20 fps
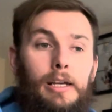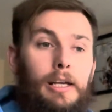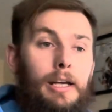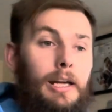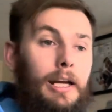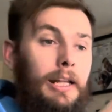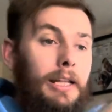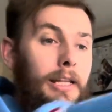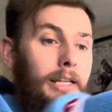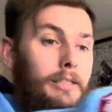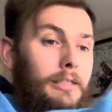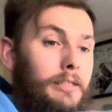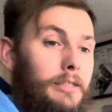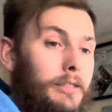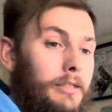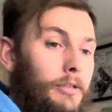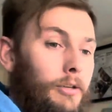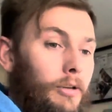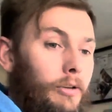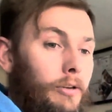And that's
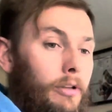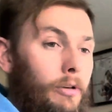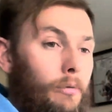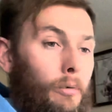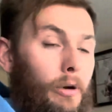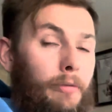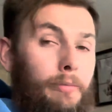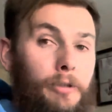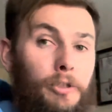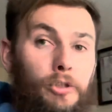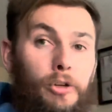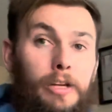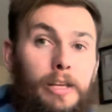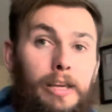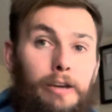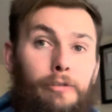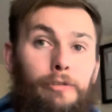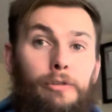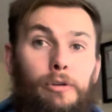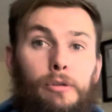sort of what I've been trying to get
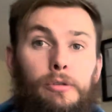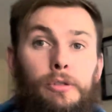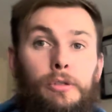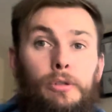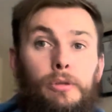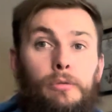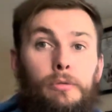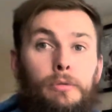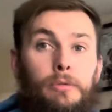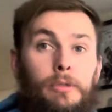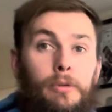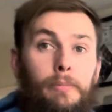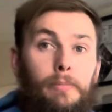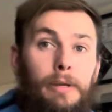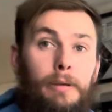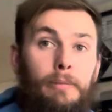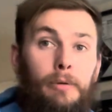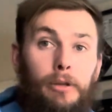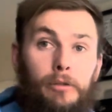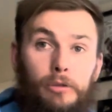through to some
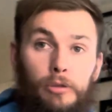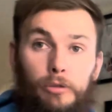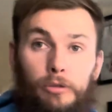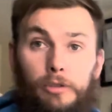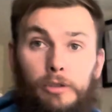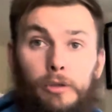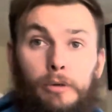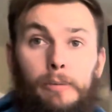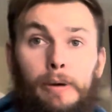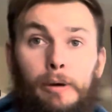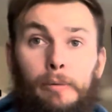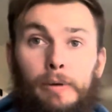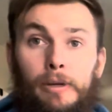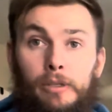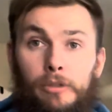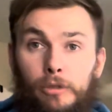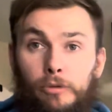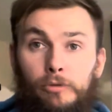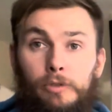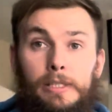people I talk to about when I
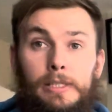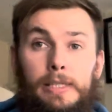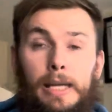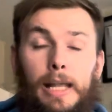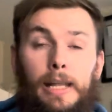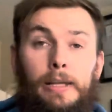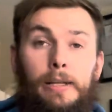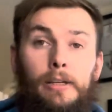do reselling.